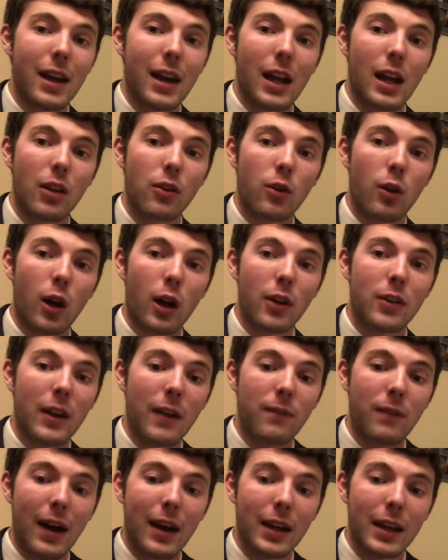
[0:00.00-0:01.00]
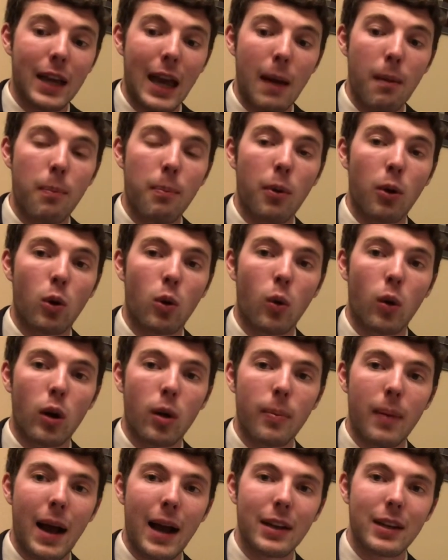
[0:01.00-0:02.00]
And as long as they find a capable
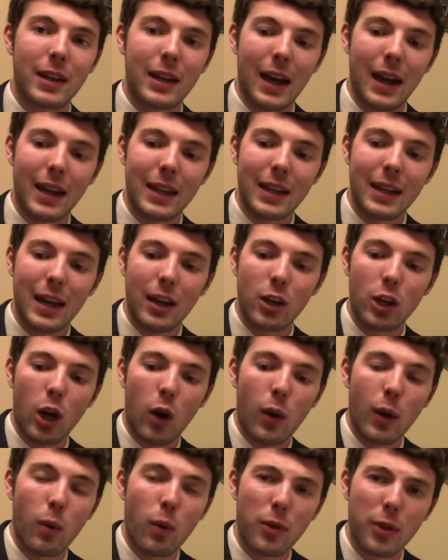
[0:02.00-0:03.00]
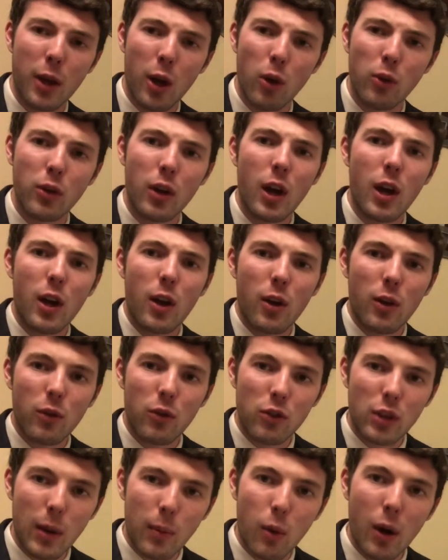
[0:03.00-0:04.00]
quarterback to kind of get going with those
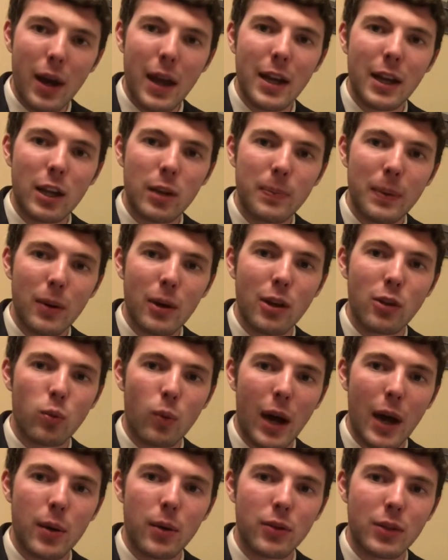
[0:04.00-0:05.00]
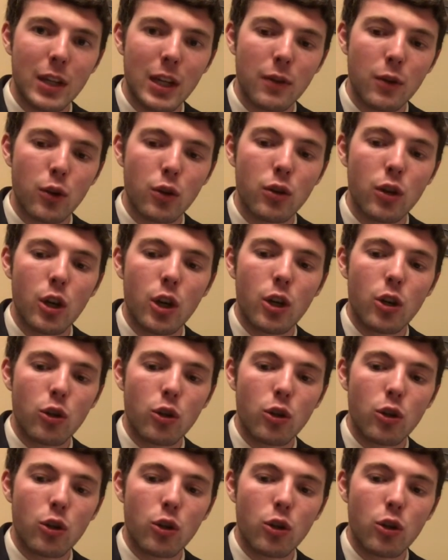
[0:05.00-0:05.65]
somewhat inexperienced wide receivers,